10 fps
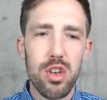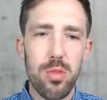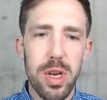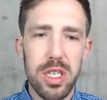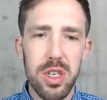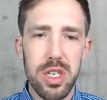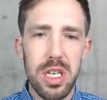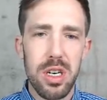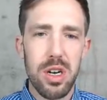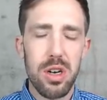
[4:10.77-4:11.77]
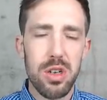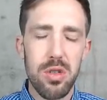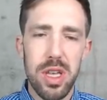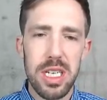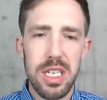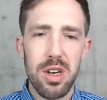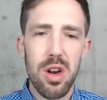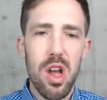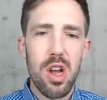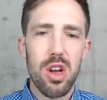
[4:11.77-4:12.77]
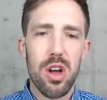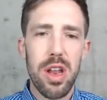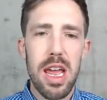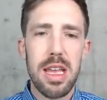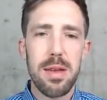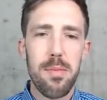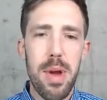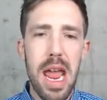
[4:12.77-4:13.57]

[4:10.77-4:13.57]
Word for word: pictures here or two things here called a